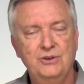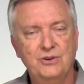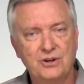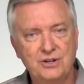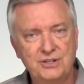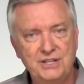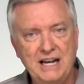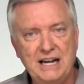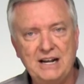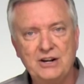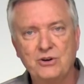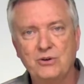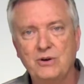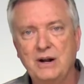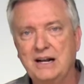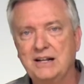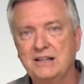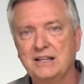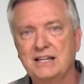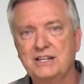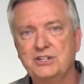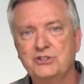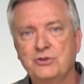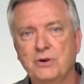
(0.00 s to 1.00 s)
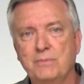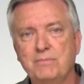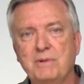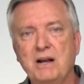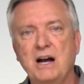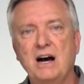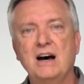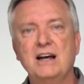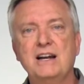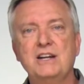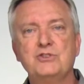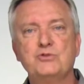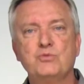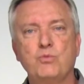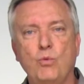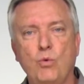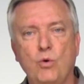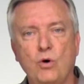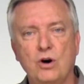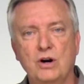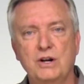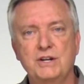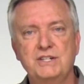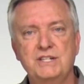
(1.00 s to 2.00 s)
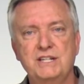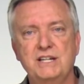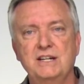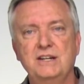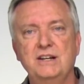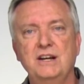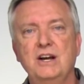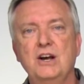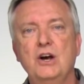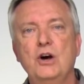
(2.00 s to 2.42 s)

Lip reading: heard that correctly. TRIPCON is warranted